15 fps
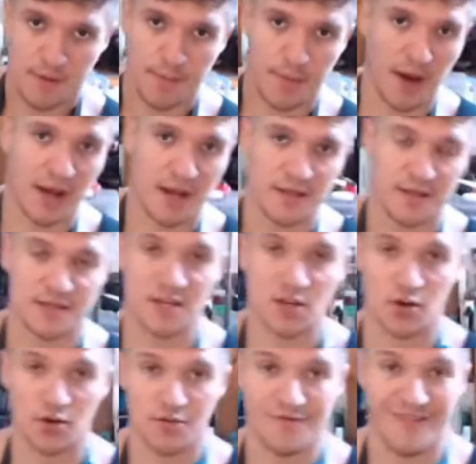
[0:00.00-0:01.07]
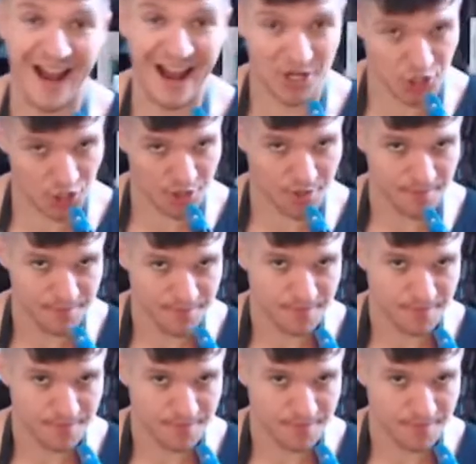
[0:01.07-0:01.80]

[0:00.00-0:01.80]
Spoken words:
by Sigurd Rascher.